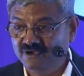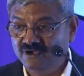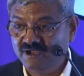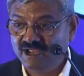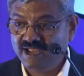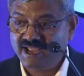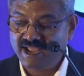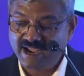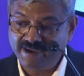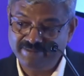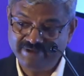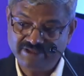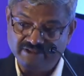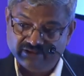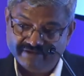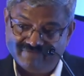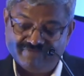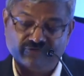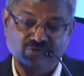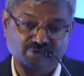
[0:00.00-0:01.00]
I mean, the
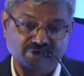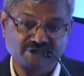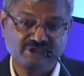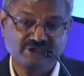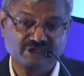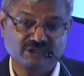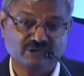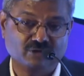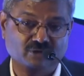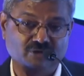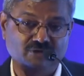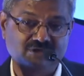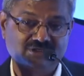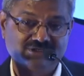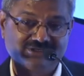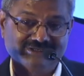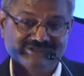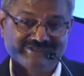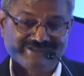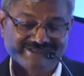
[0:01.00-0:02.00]
14-year-olds,
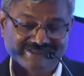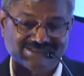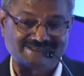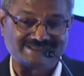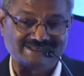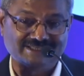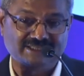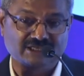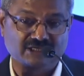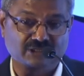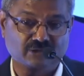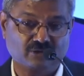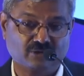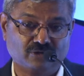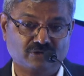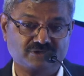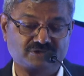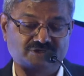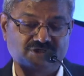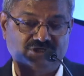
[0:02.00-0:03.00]
the
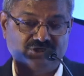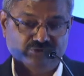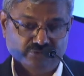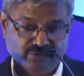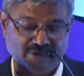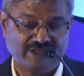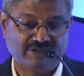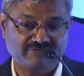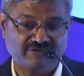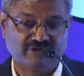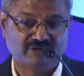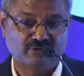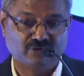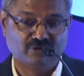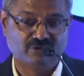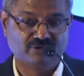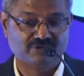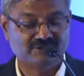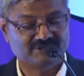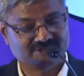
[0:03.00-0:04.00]
16-year-olds, the
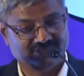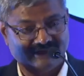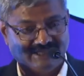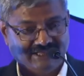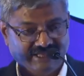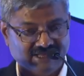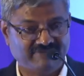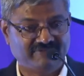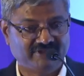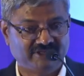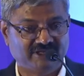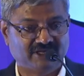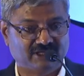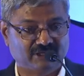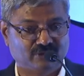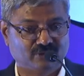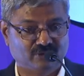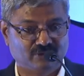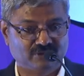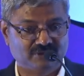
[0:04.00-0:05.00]
12-year-olds, the
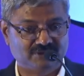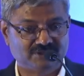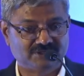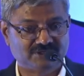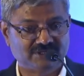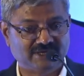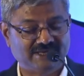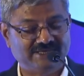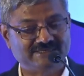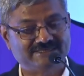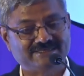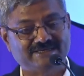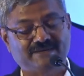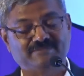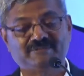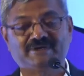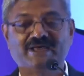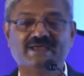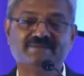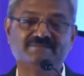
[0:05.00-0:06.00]
11-year-olds, and
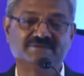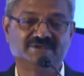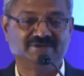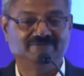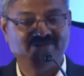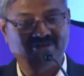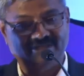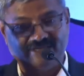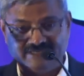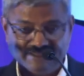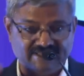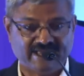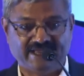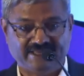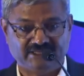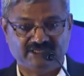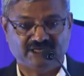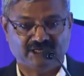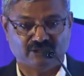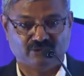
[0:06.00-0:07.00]
sometimes even the
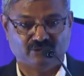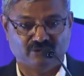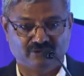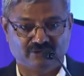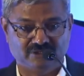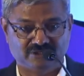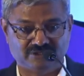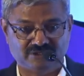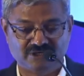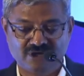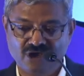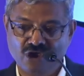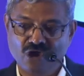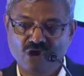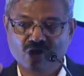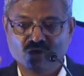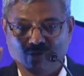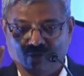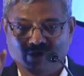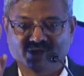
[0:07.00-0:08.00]
9-year-olds,
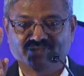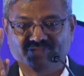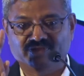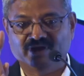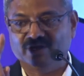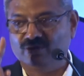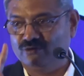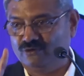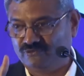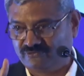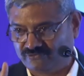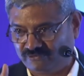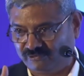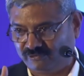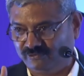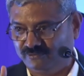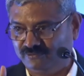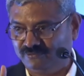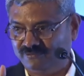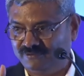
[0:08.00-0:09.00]
what they go
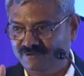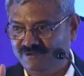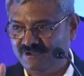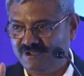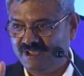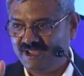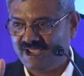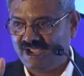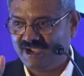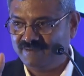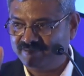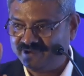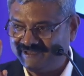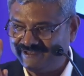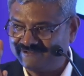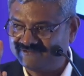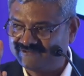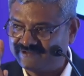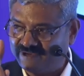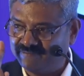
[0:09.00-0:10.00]
through. I mean,
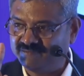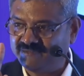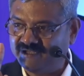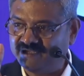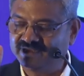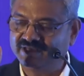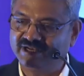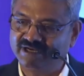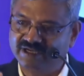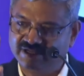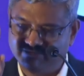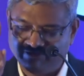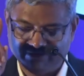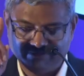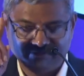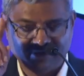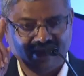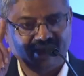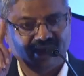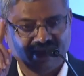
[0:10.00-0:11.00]
it's something that even
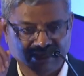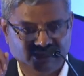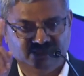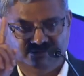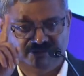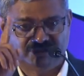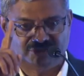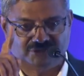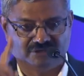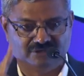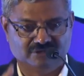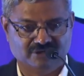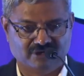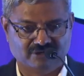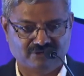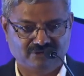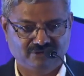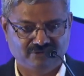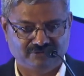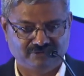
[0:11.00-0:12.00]
my enemy should not
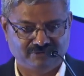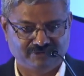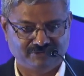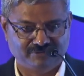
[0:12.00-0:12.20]
go through.